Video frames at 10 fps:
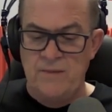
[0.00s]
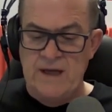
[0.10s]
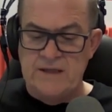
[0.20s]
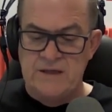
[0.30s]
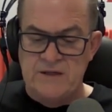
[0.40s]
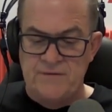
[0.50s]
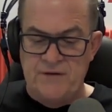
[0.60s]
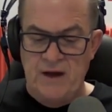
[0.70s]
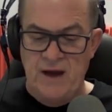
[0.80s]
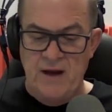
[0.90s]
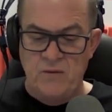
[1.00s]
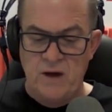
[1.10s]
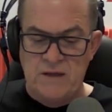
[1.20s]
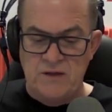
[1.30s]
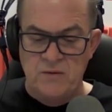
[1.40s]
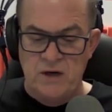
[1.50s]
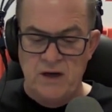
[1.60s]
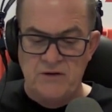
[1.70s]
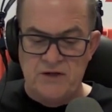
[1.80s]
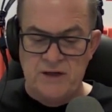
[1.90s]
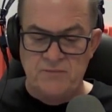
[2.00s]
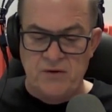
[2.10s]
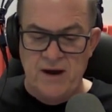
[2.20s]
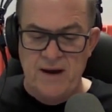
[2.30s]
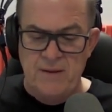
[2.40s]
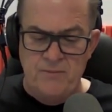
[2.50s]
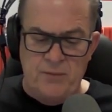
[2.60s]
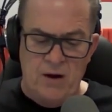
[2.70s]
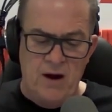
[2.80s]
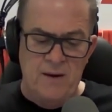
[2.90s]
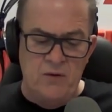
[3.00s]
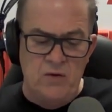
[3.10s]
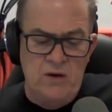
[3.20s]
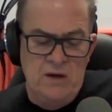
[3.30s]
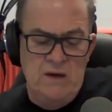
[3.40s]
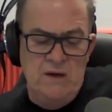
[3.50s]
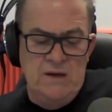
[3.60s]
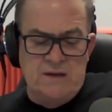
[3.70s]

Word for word: your message, if you had one, to Willow Jean Prime or